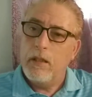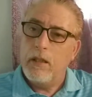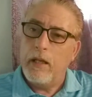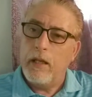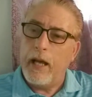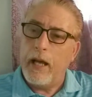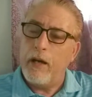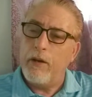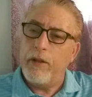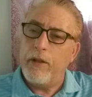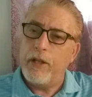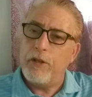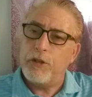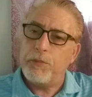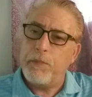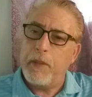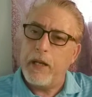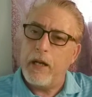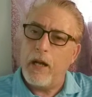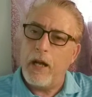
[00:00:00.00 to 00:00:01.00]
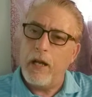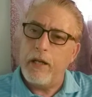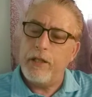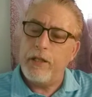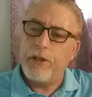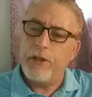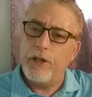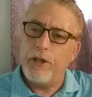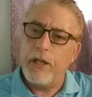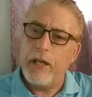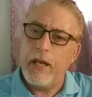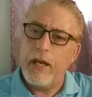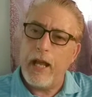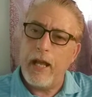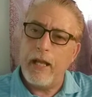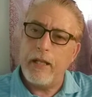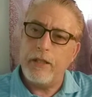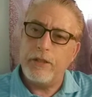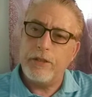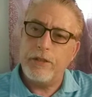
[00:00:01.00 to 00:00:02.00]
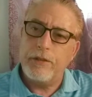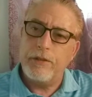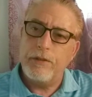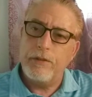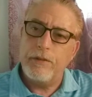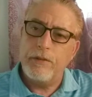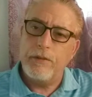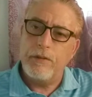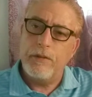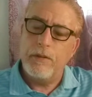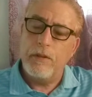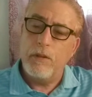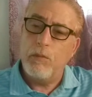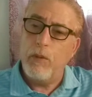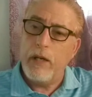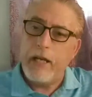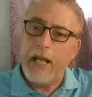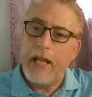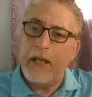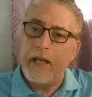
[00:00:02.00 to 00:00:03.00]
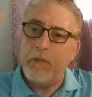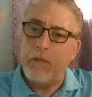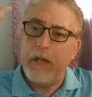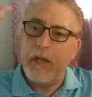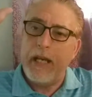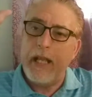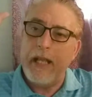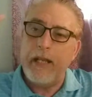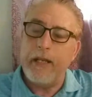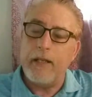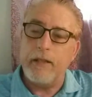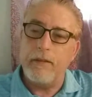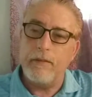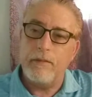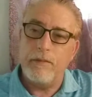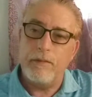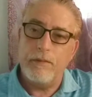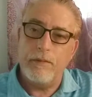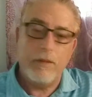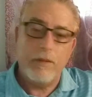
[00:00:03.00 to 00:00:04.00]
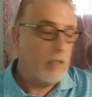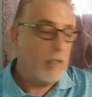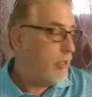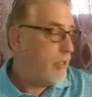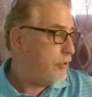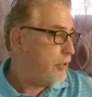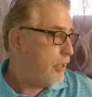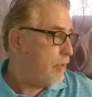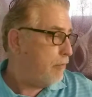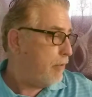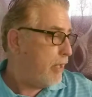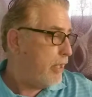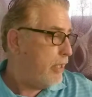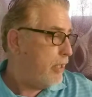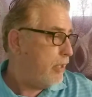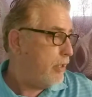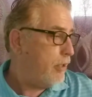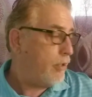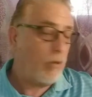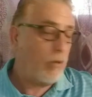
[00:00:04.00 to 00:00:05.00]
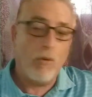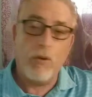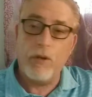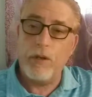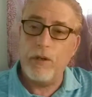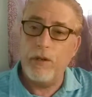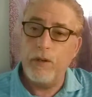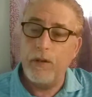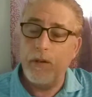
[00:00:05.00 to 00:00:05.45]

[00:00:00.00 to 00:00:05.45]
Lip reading: I don't think it's been on in 30 days. We need it. It's sitting right here in the corner.